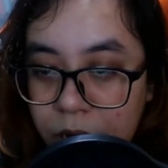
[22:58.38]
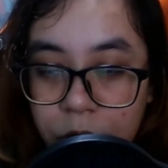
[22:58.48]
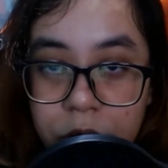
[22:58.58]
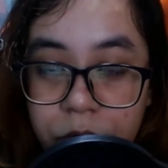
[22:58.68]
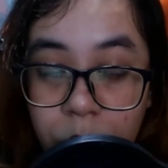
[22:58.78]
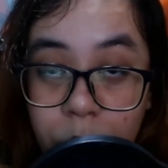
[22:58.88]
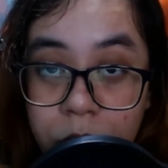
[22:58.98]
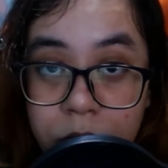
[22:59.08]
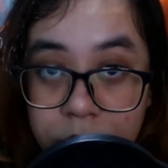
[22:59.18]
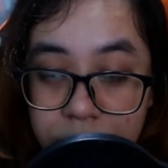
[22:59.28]
like on the
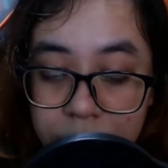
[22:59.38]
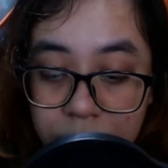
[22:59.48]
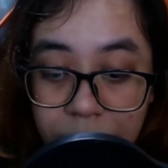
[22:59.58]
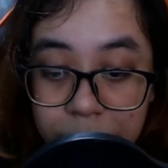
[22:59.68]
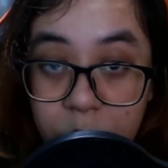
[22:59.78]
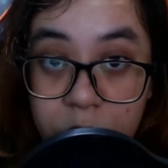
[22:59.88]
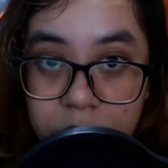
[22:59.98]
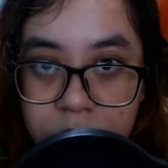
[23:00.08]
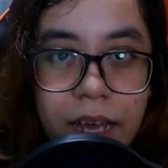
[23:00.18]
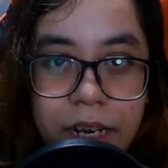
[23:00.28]
road selling like
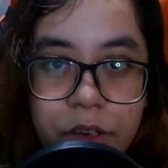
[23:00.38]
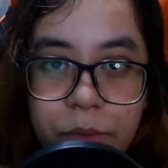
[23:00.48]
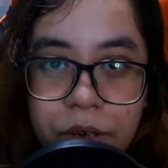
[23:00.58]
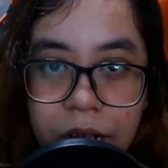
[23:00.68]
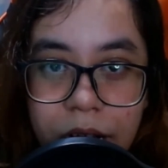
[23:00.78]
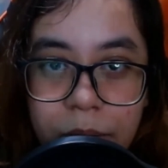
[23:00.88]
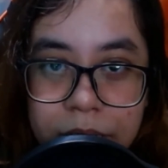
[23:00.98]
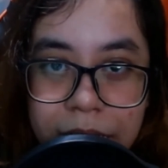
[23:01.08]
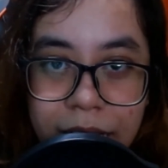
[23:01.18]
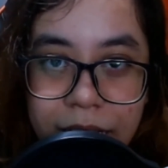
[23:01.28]
merch, and Nobunaga
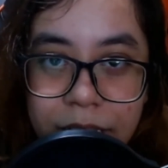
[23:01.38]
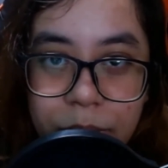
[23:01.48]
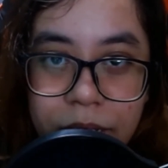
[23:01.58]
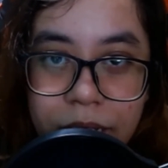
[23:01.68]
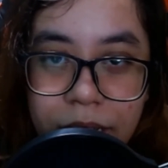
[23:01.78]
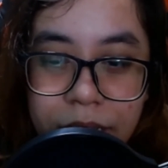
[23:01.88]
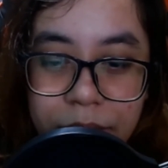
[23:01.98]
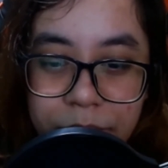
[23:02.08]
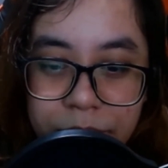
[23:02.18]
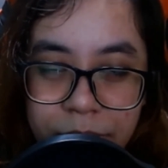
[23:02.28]
was there, and Nobunaga was
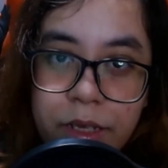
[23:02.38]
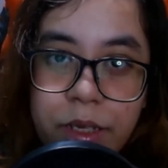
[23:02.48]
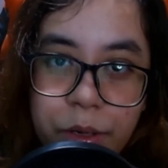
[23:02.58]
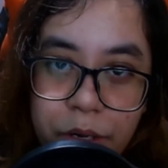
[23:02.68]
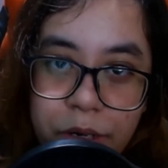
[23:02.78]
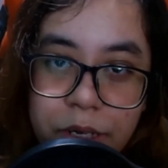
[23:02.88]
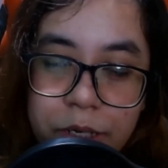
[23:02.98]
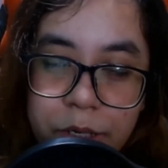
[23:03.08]
like, you look